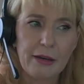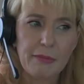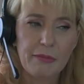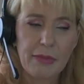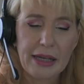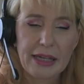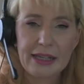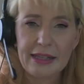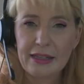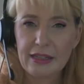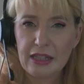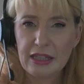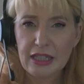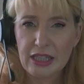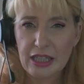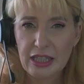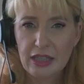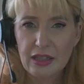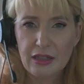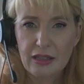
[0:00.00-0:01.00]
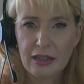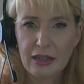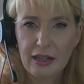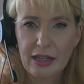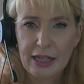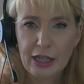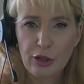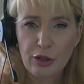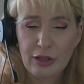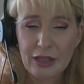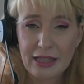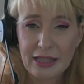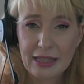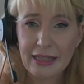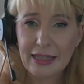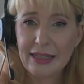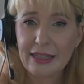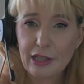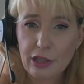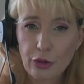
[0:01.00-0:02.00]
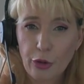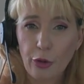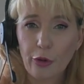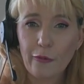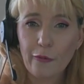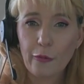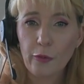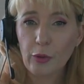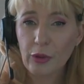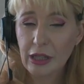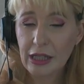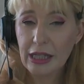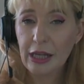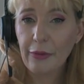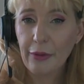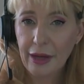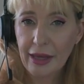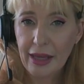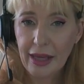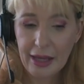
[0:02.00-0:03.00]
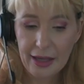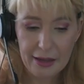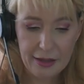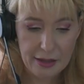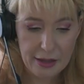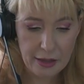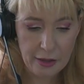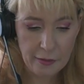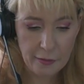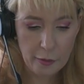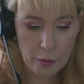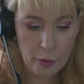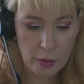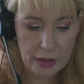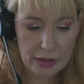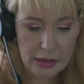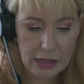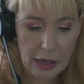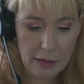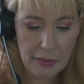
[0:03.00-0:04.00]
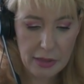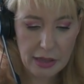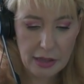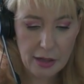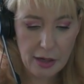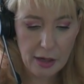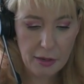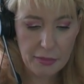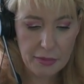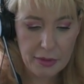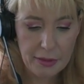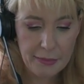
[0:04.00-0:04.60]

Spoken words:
making decisions that are like you're setting in stone for the year ahead for what's coming up.